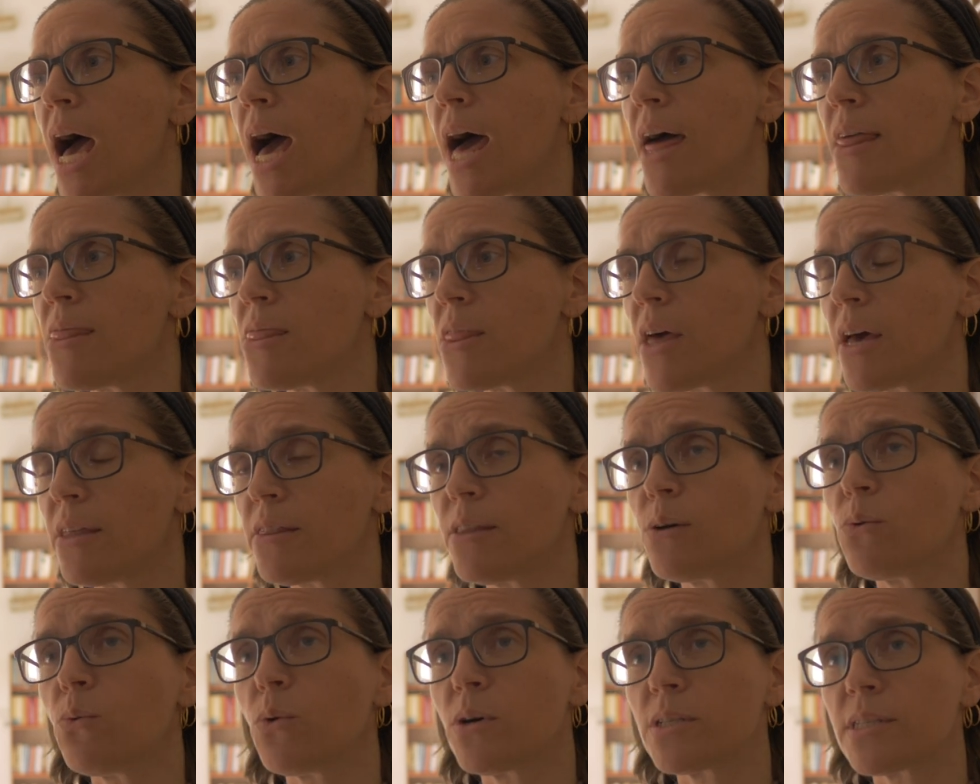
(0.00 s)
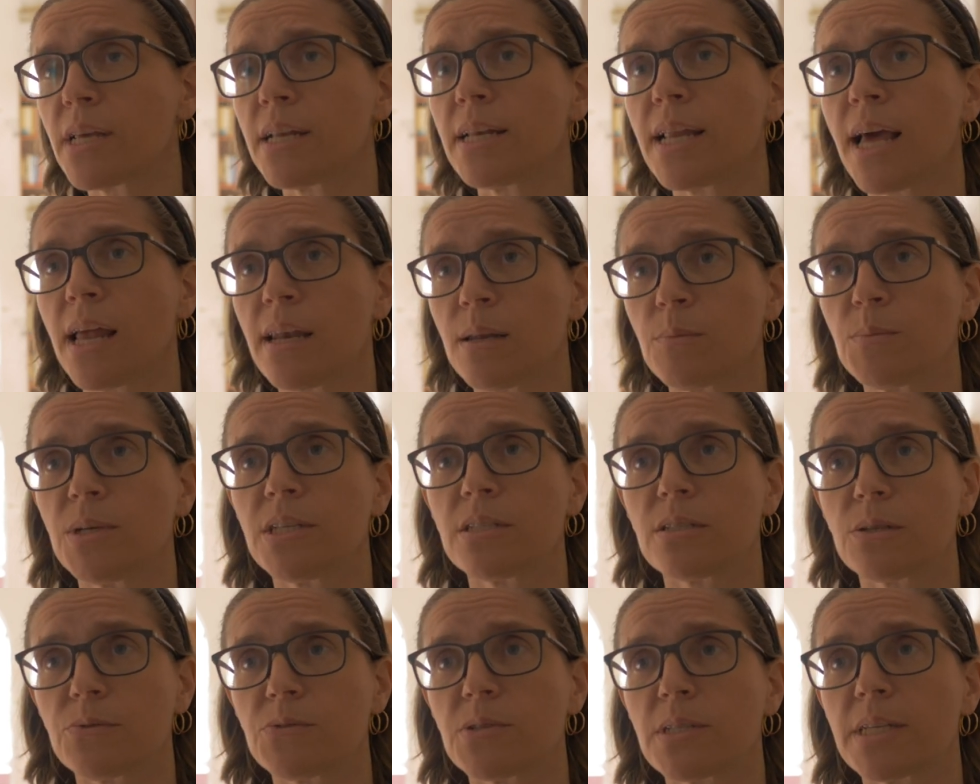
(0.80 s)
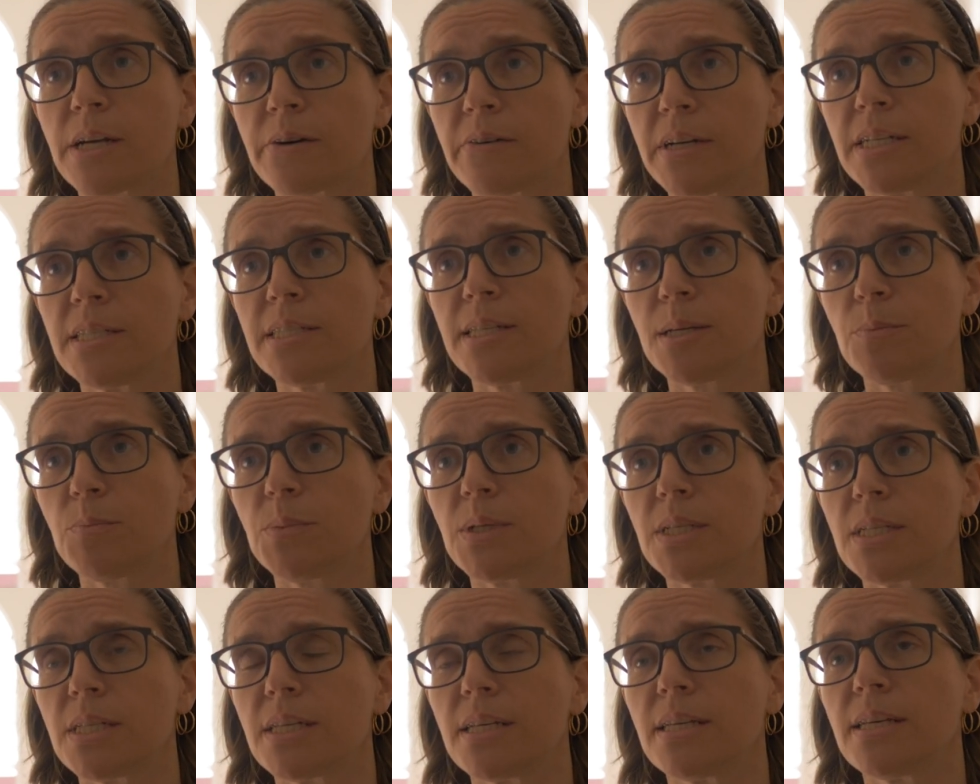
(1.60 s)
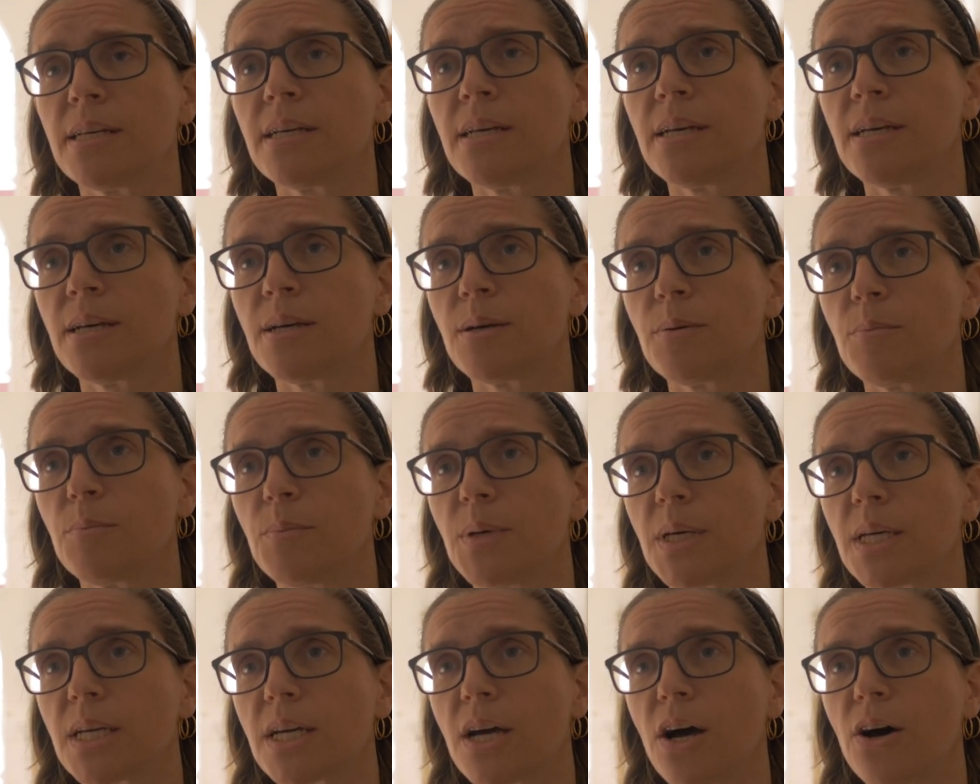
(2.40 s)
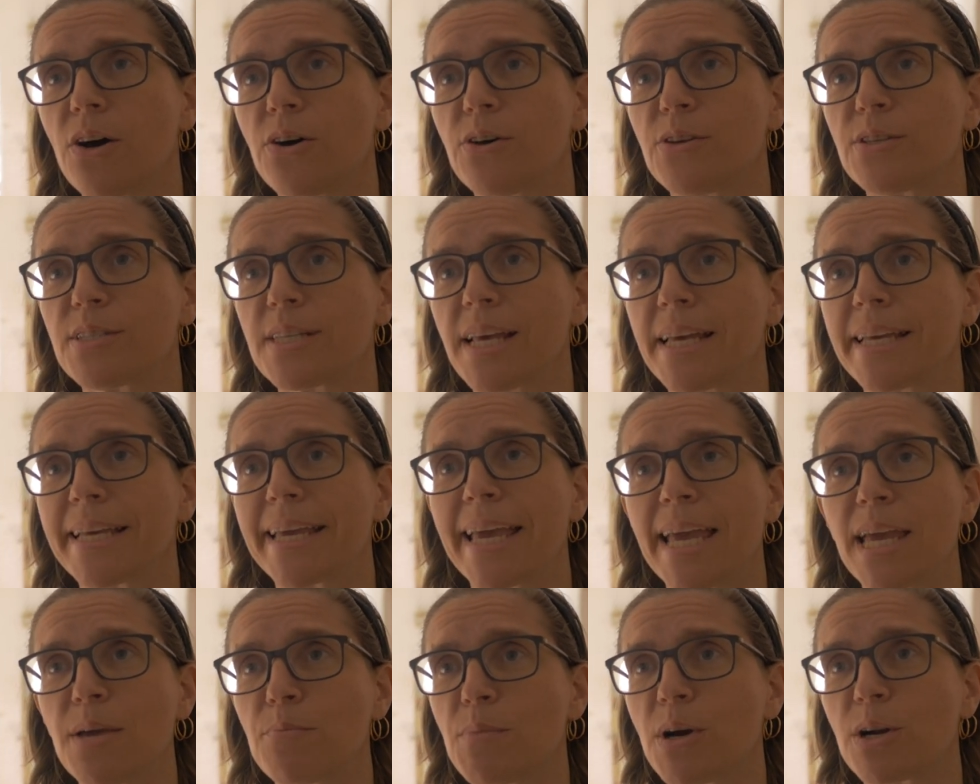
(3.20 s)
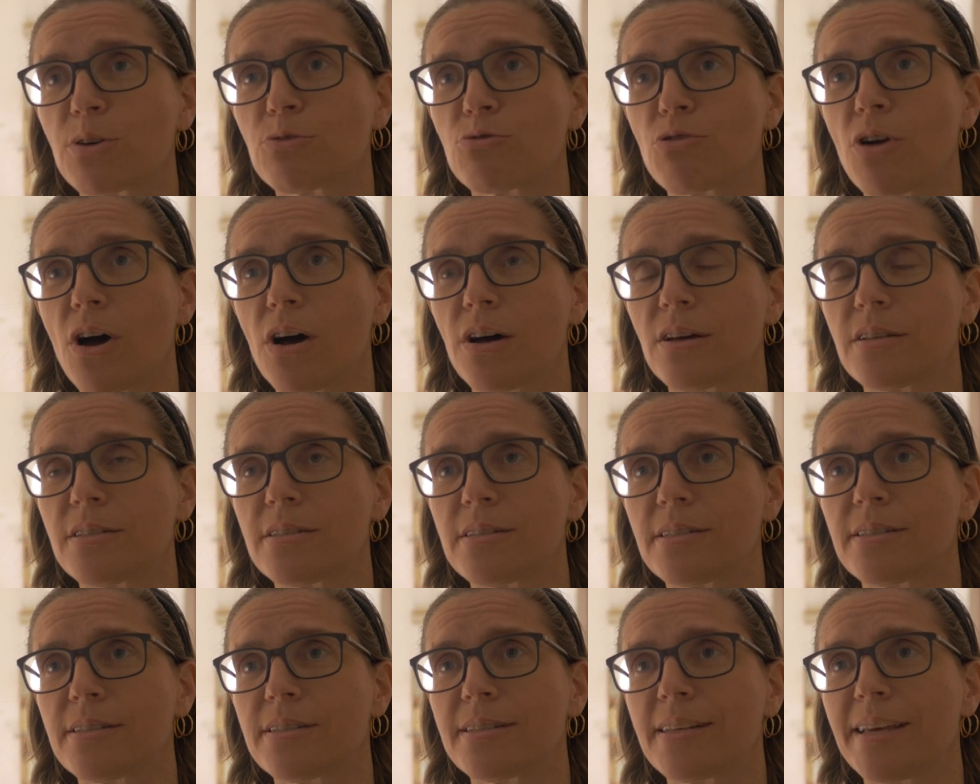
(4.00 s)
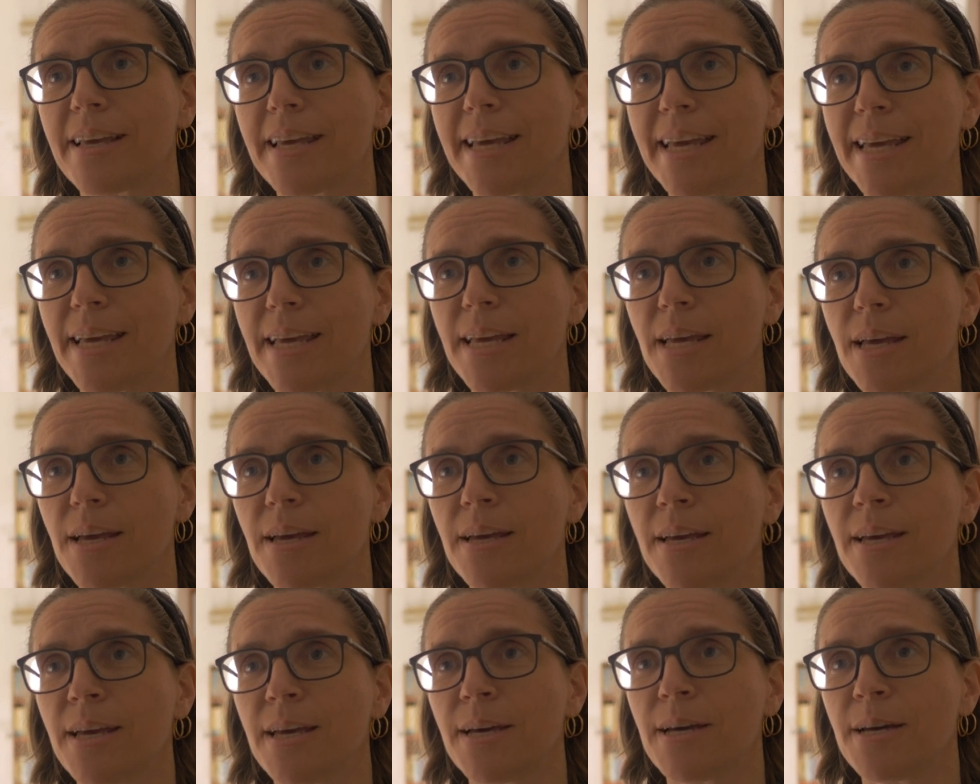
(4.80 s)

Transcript: And then there was an element of serendipity because I came across a